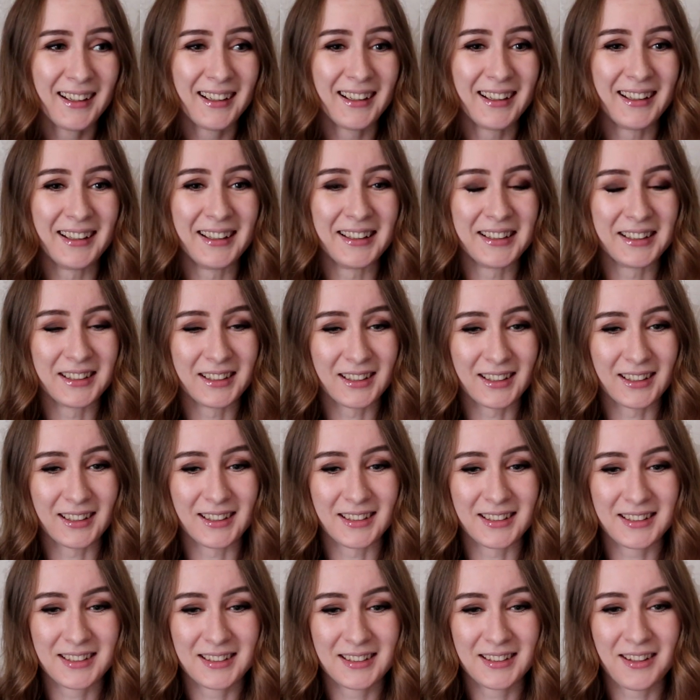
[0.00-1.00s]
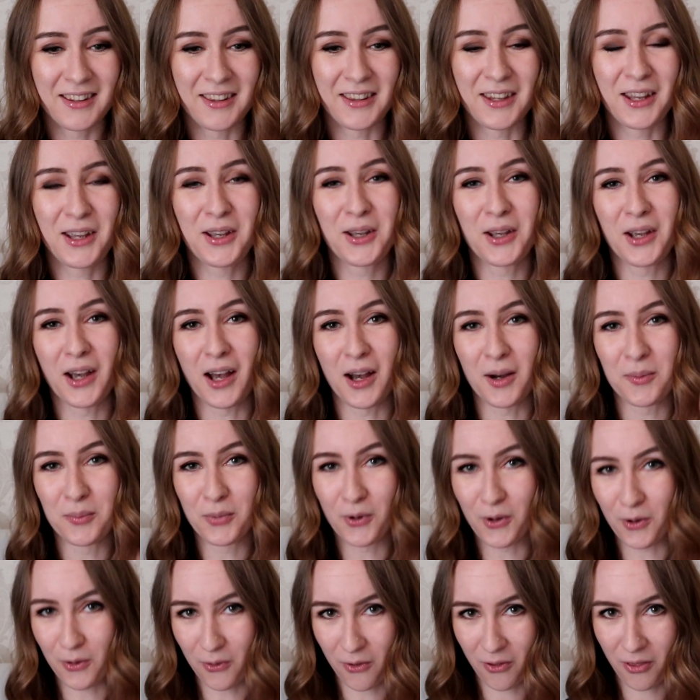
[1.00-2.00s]
and they are
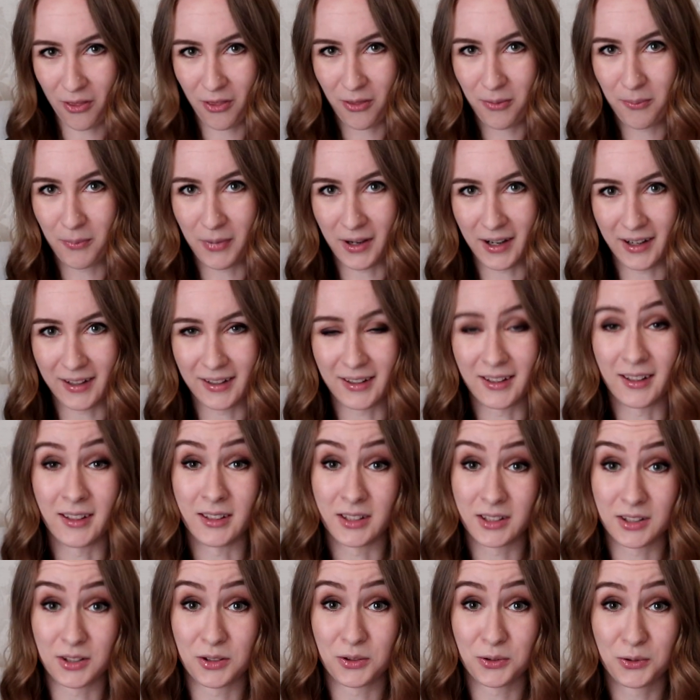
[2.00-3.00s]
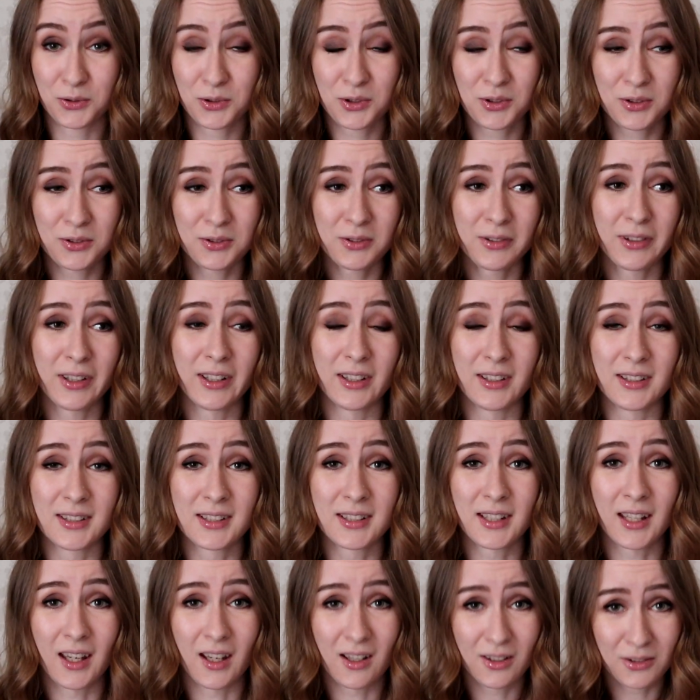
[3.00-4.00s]
both by Antti Tuisku, and
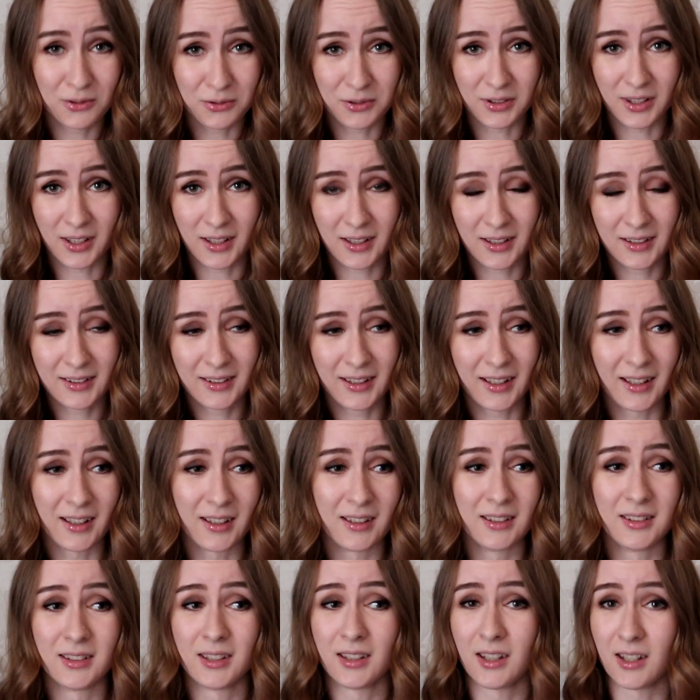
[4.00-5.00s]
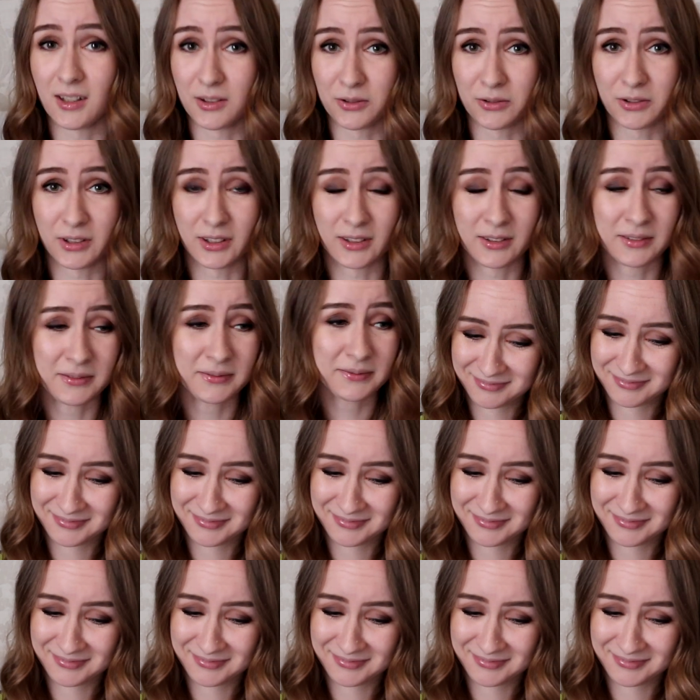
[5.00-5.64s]
it's Keinutan and Hanuri.